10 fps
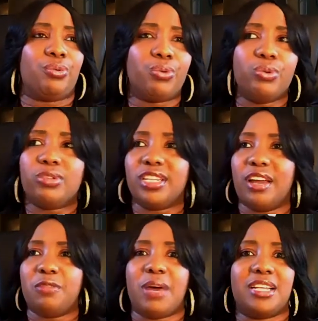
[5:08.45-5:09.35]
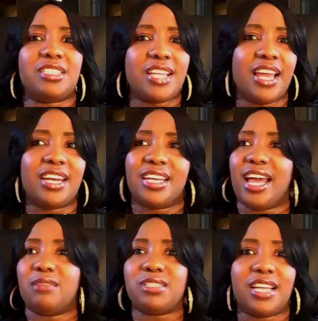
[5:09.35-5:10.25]
gurus and everybody, stay in the
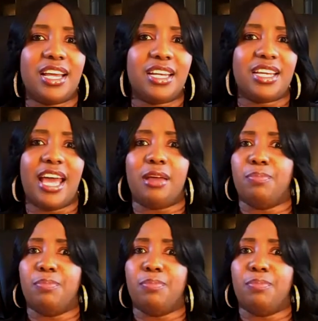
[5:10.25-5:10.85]
game, stay in the game.